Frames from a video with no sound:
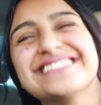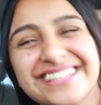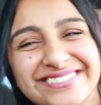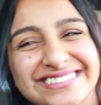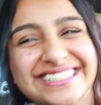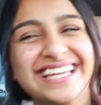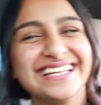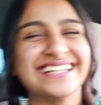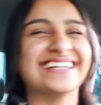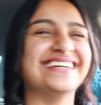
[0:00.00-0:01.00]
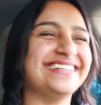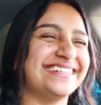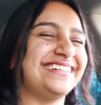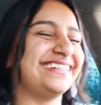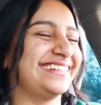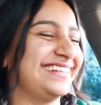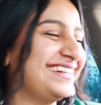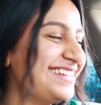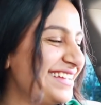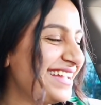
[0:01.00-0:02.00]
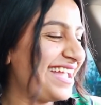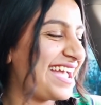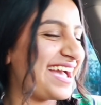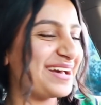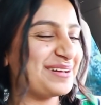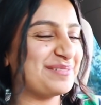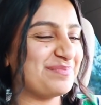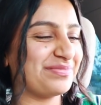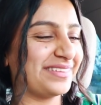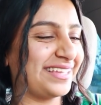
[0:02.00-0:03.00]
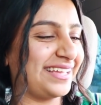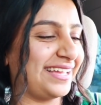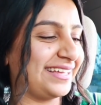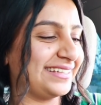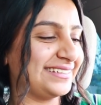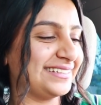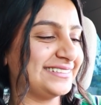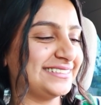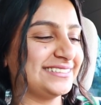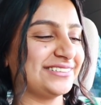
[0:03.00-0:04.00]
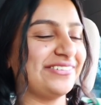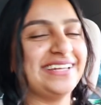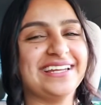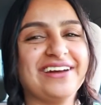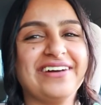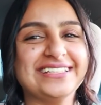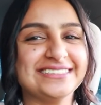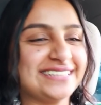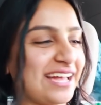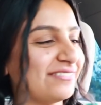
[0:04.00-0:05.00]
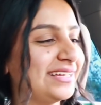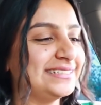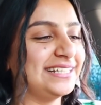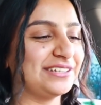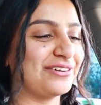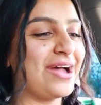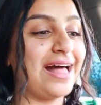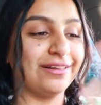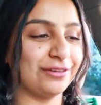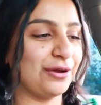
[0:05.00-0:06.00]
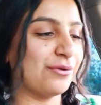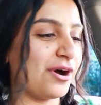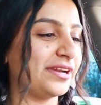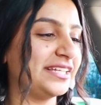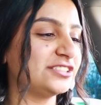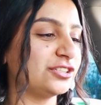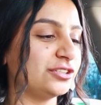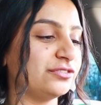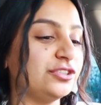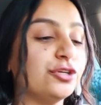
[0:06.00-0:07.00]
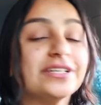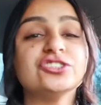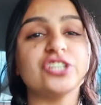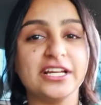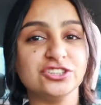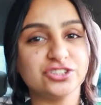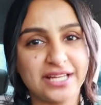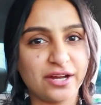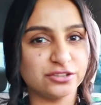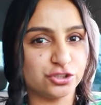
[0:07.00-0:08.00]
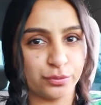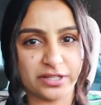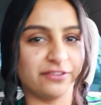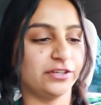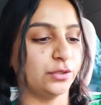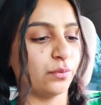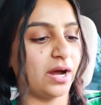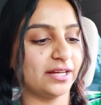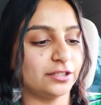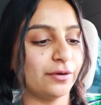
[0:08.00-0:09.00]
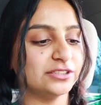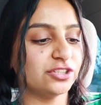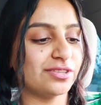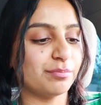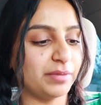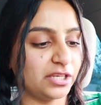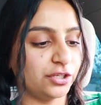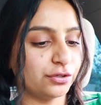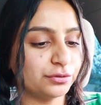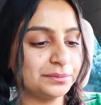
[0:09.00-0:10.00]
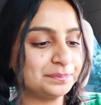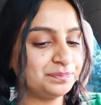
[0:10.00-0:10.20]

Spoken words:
stop saying it. And this is right now, I just have a little hello on it. So if you can change that to whatever you want. Go into the menu,